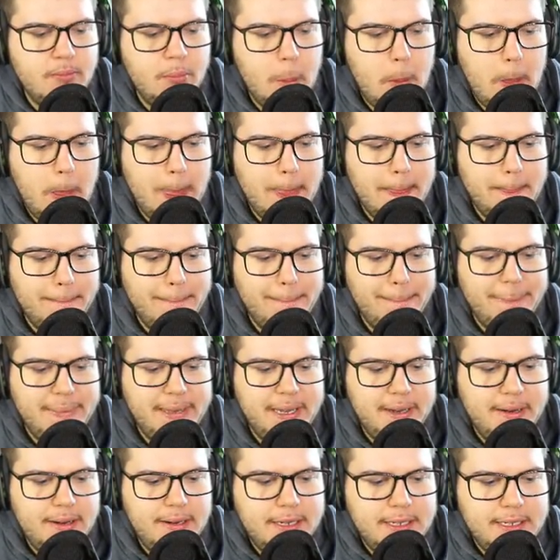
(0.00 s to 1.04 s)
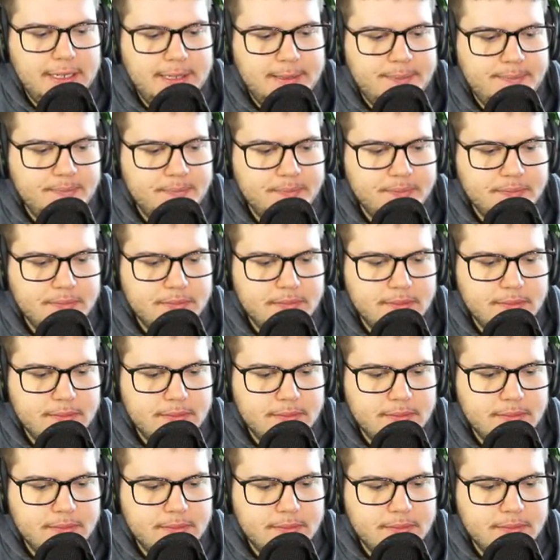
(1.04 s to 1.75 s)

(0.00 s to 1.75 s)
(silence)